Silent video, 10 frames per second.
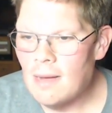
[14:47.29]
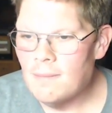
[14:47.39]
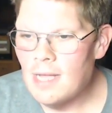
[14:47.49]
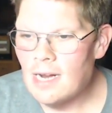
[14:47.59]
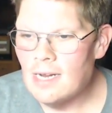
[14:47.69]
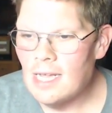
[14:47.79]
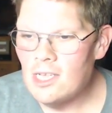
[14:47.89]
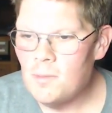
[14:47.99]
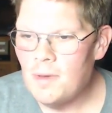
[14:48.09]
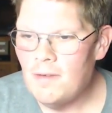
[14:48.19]
I'm not an
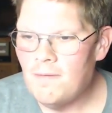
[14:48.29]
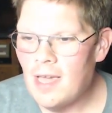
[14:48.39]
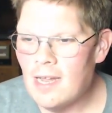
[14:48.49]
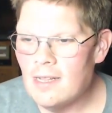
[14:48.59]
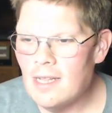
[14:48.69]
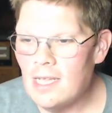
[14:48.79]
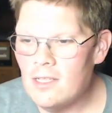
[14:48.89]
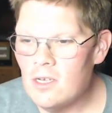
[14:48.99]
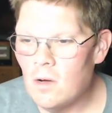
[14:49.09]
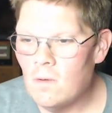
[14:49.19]
HP fan, and they
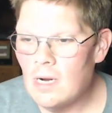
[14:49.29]
don't